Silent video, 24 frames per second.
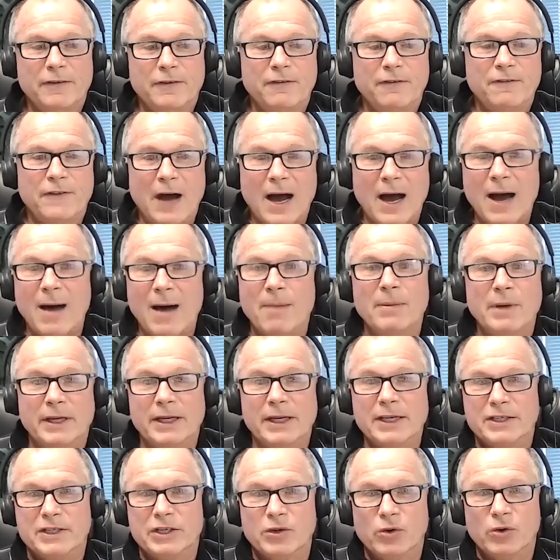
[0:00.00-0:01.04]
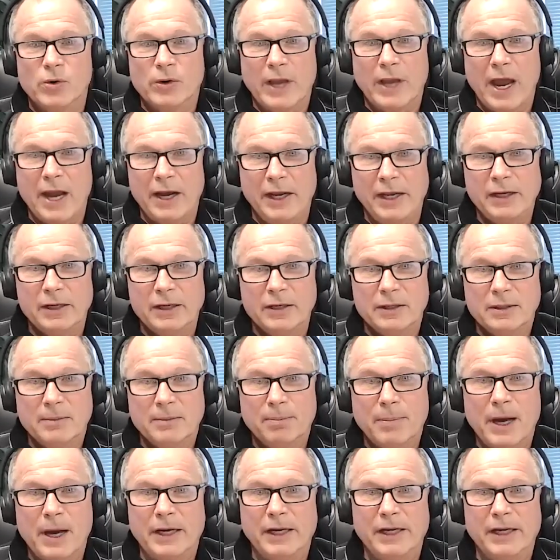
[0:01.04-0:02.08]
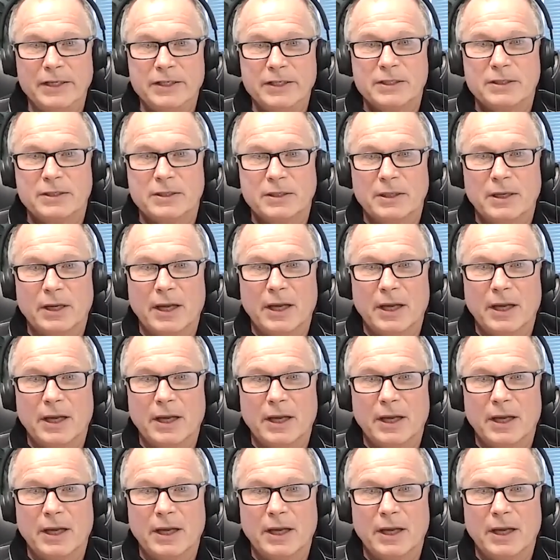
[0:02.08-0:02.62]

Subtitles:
farmer isn't organic, but he's